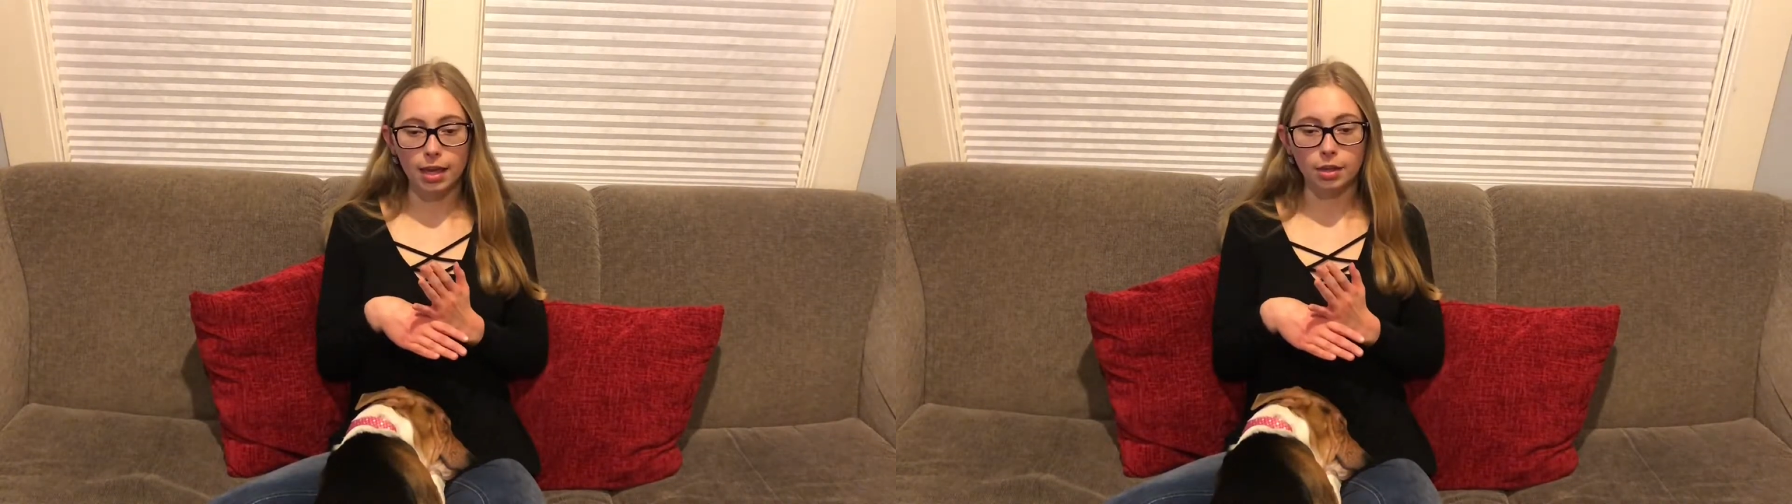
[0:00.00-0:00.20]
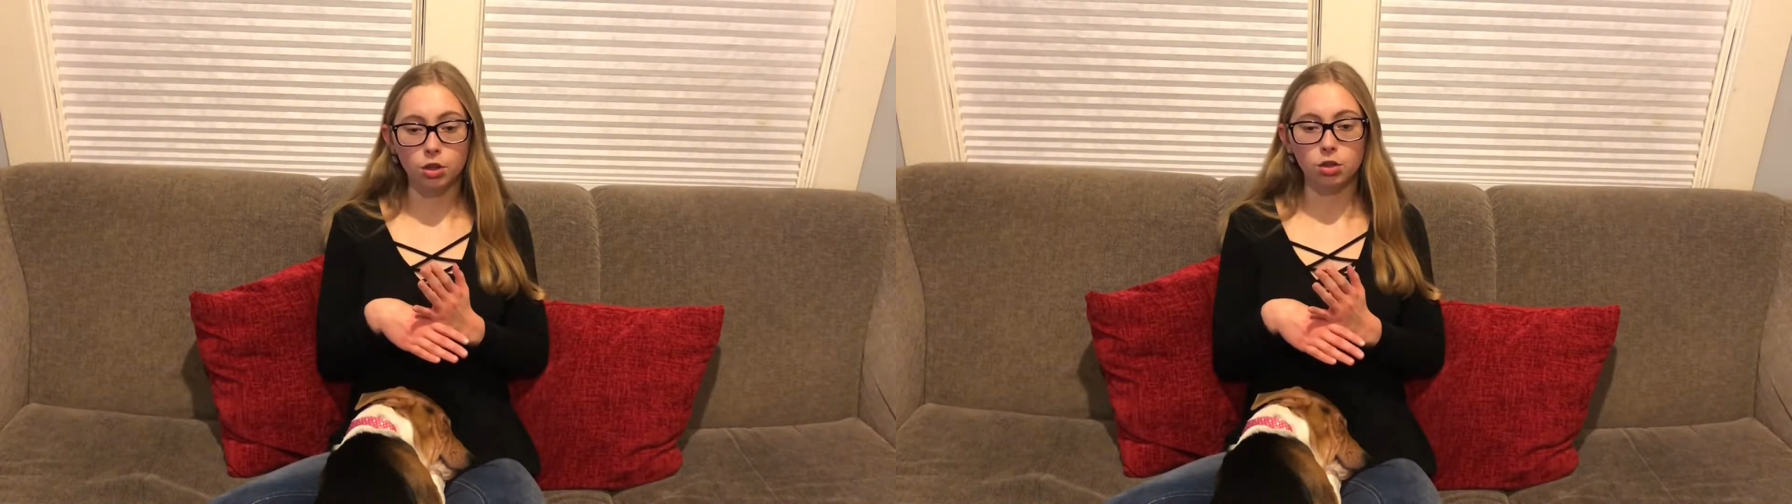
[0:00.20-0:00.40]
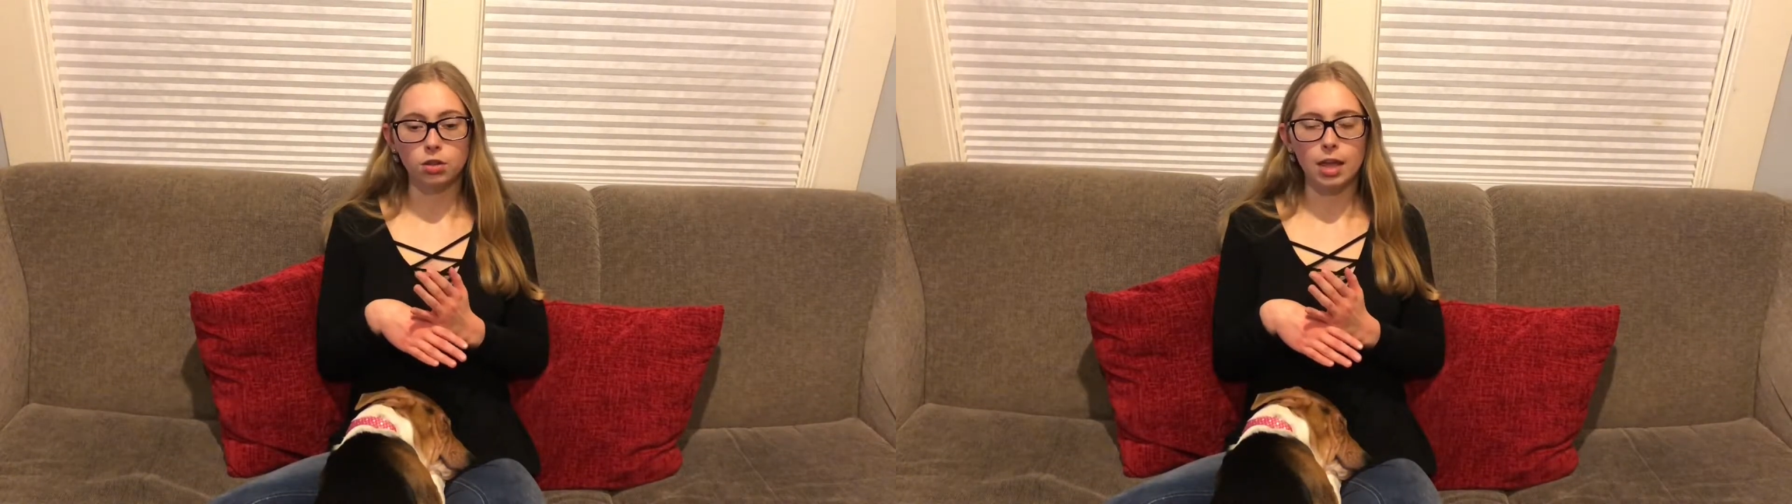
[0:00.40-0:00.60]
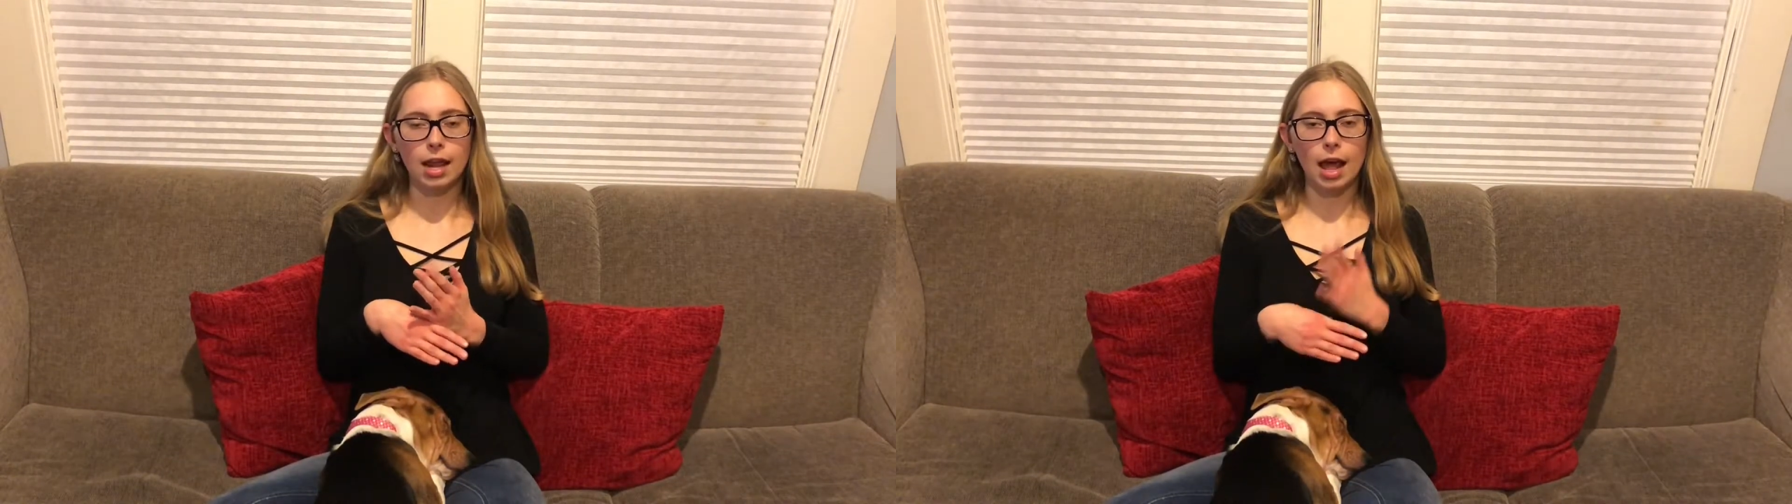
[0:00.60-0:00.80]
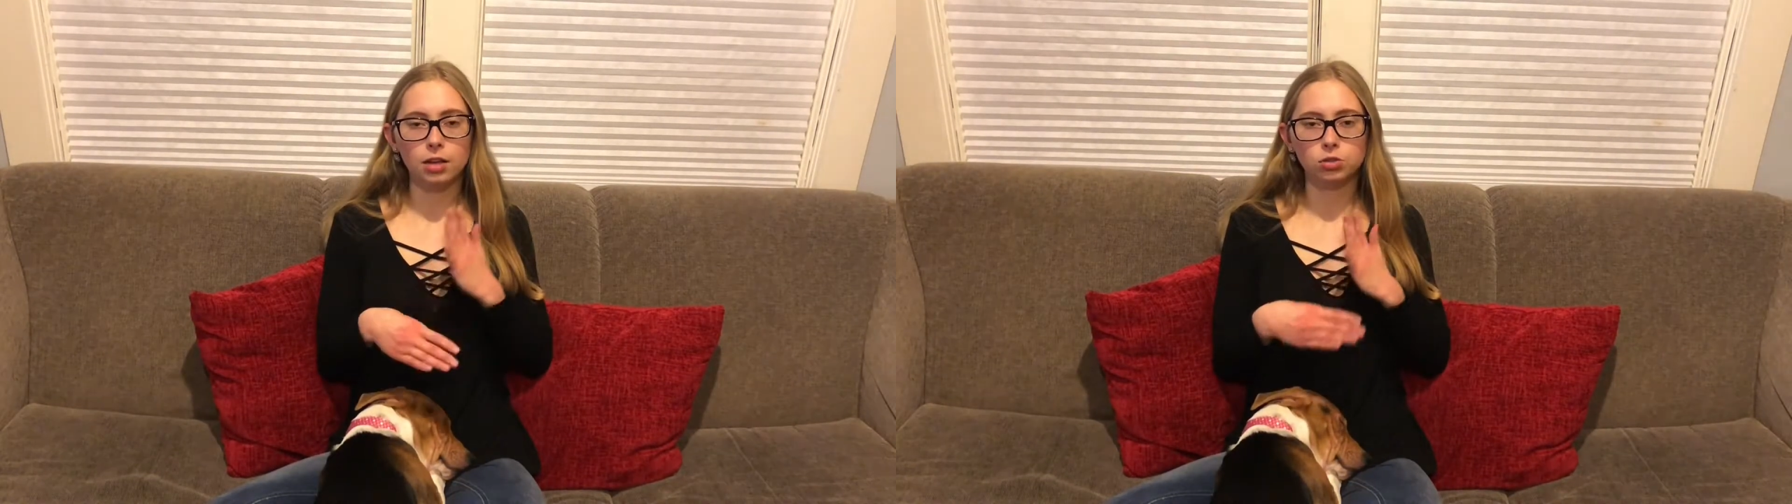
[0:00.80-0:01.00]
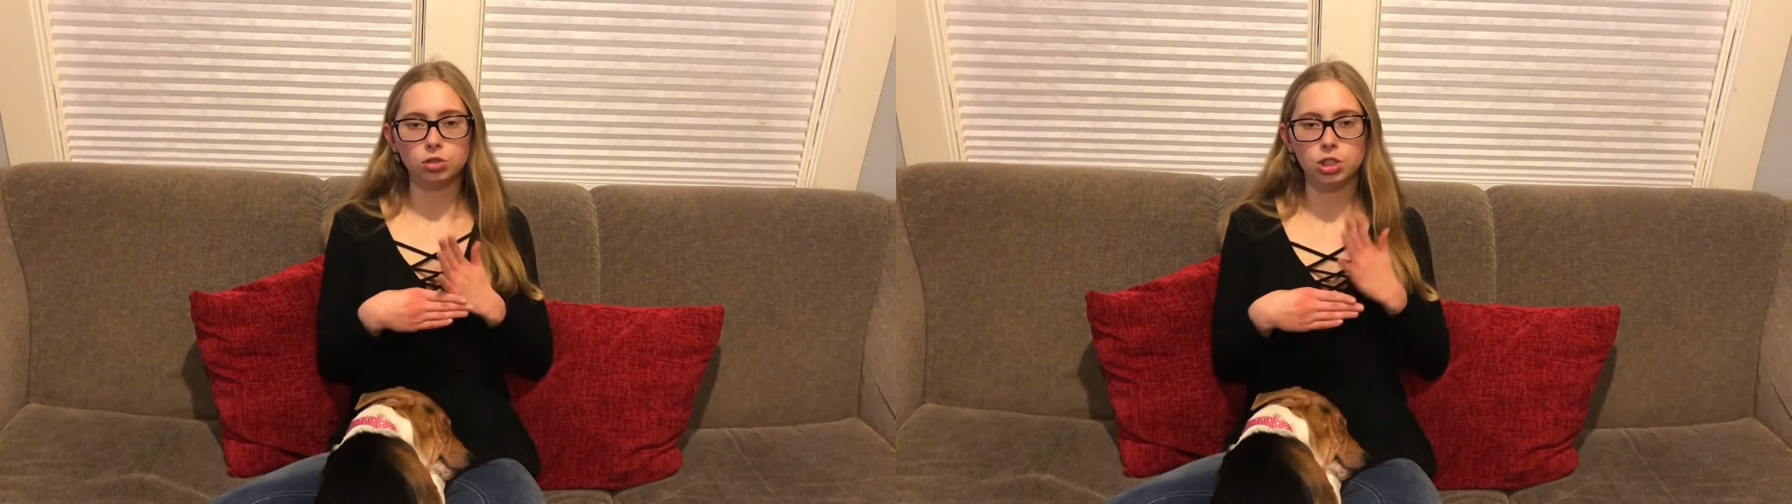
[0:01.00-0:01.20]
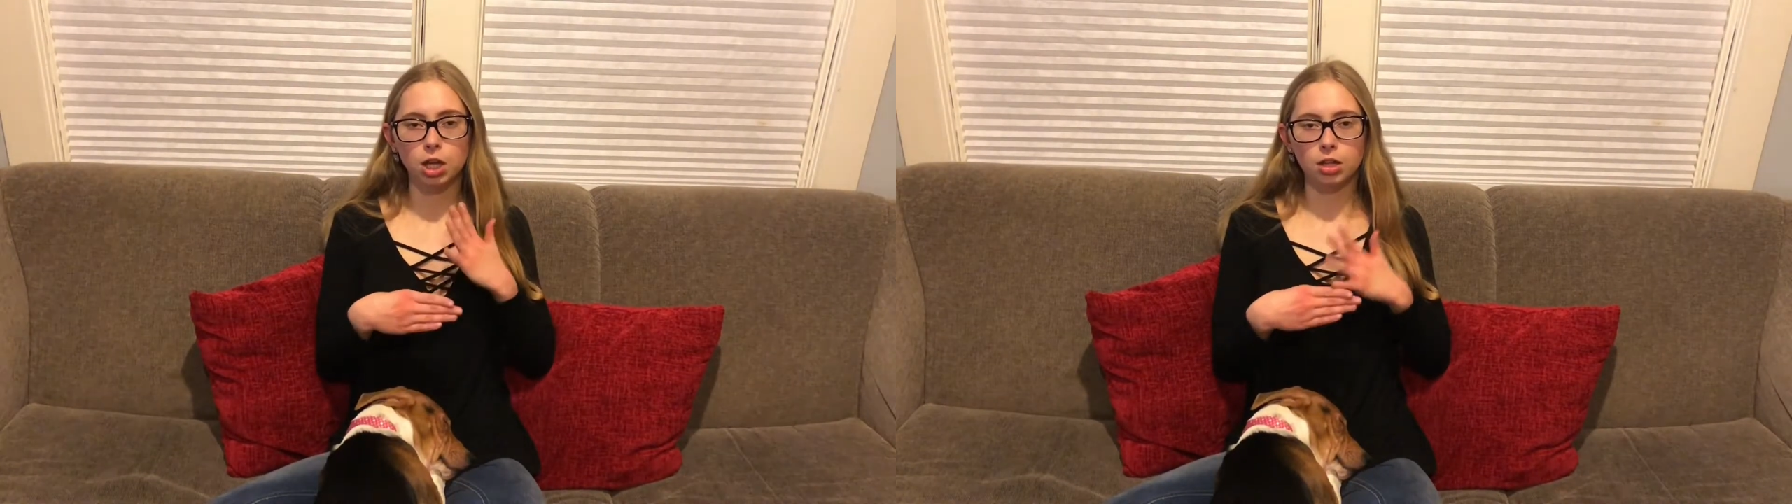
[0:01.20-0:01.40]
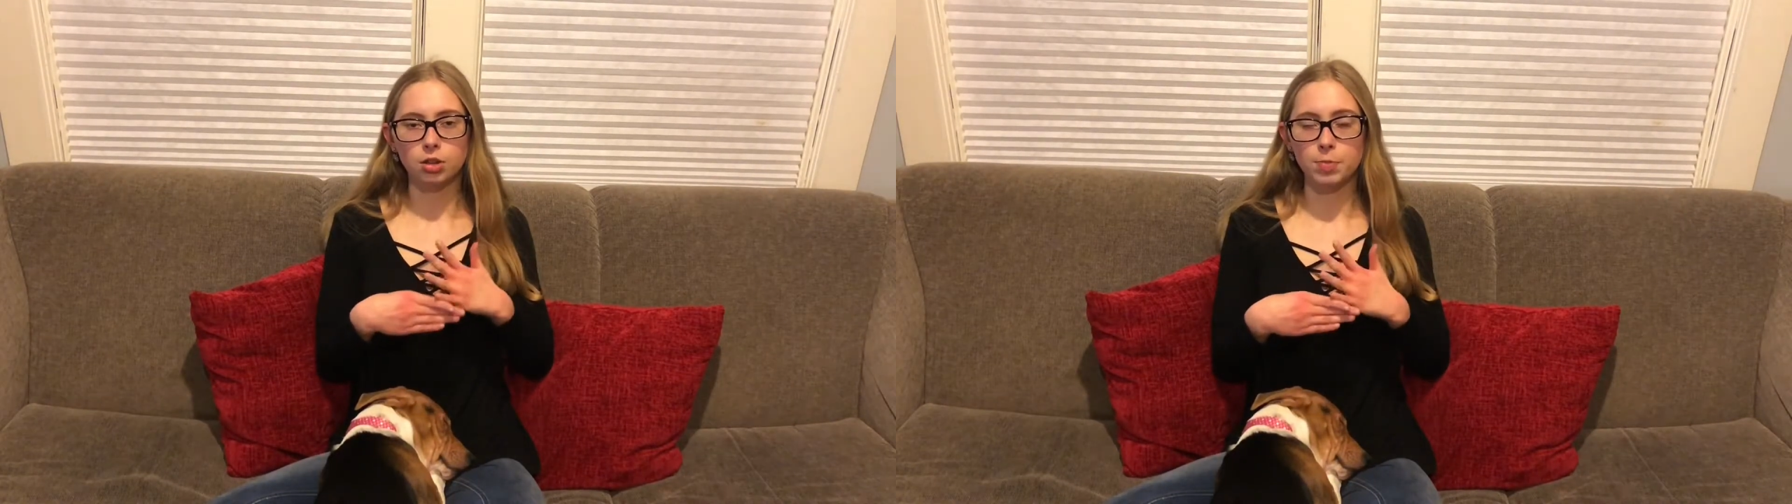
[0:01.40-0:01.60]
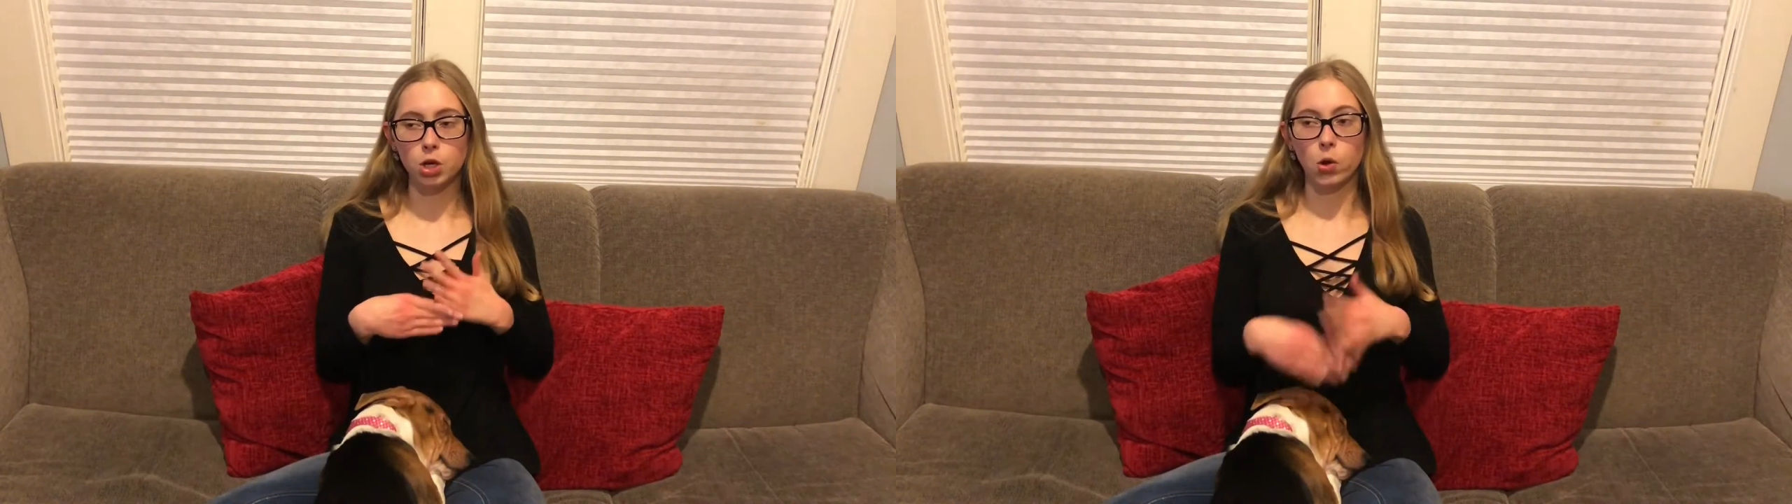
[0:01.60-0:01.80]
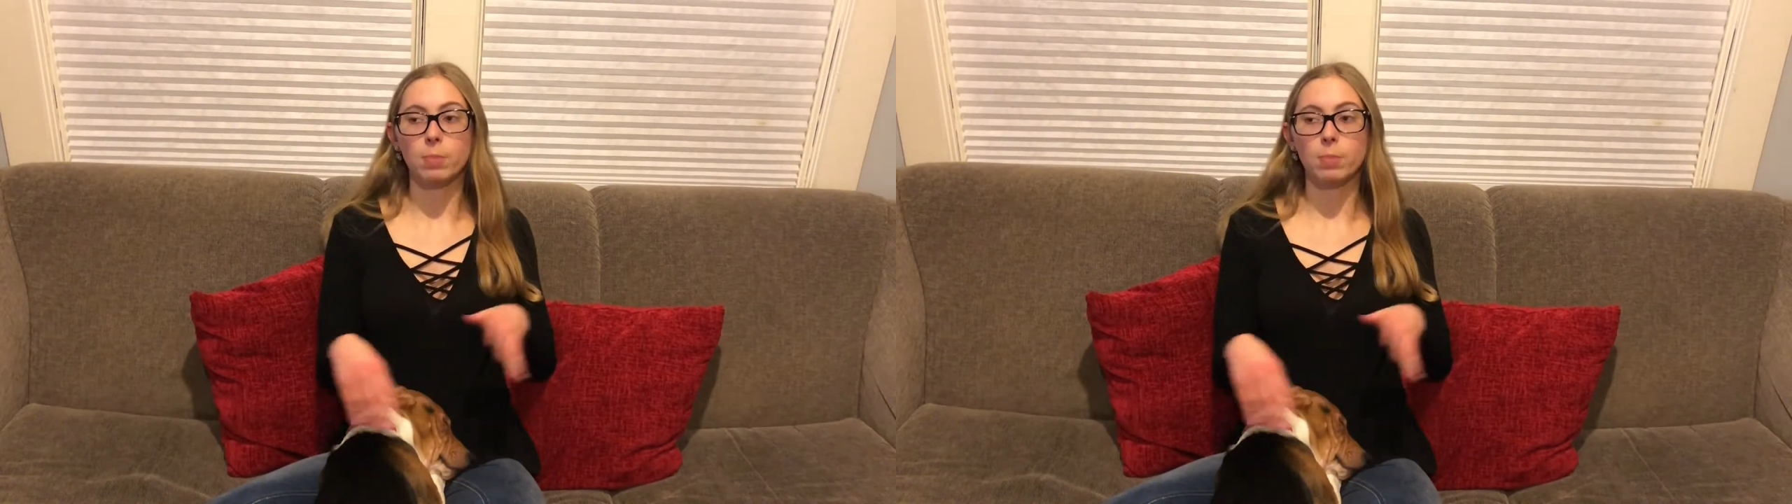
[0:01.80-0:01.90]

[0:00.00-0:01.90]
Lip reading: and I don't just mean new,